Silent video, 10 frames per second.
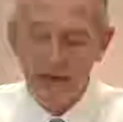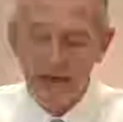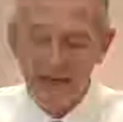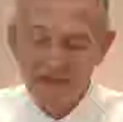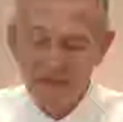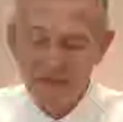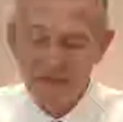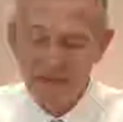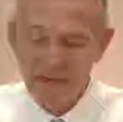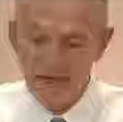at some
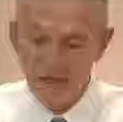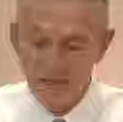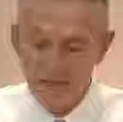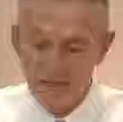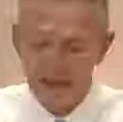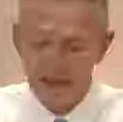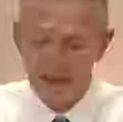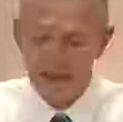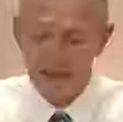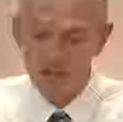things
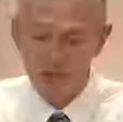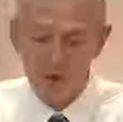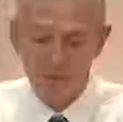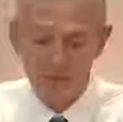because in Psalm